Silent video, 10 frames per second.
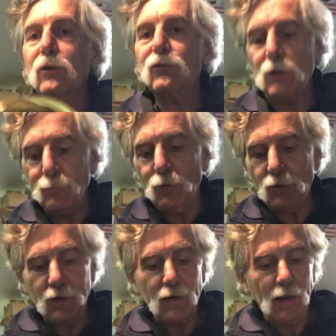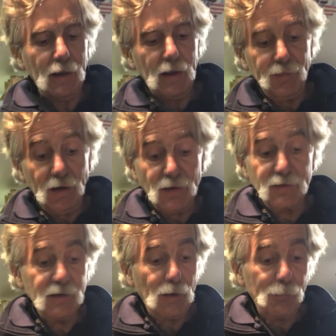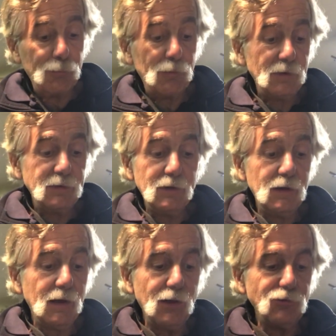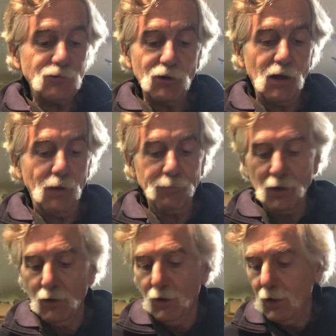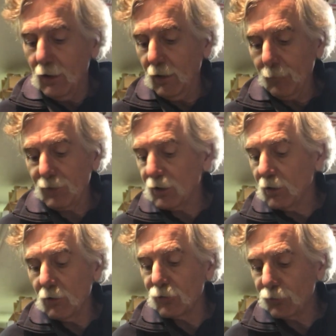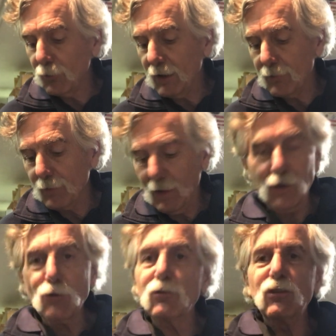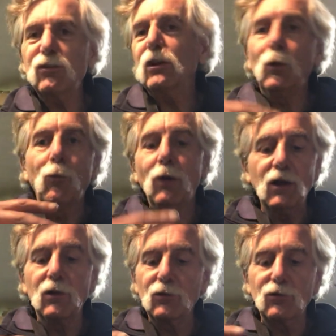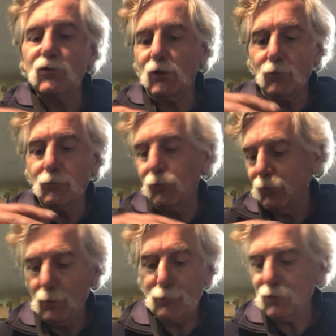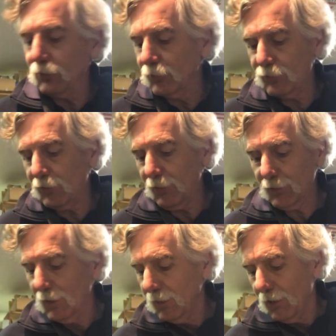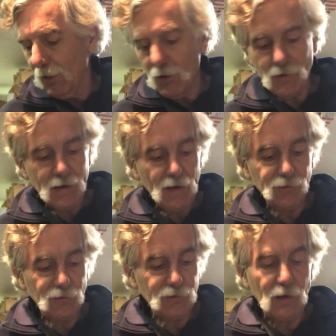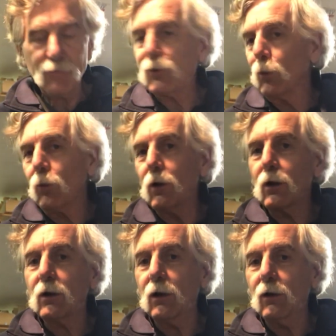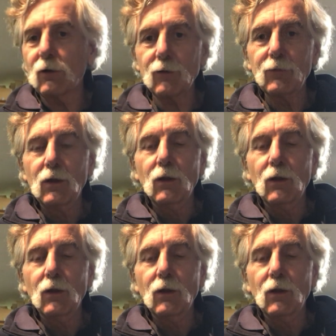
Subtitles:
at some point, and they did a pretty nice job. The color's right. I usually see runs and ripples and all kinds of stuff, the wrong color.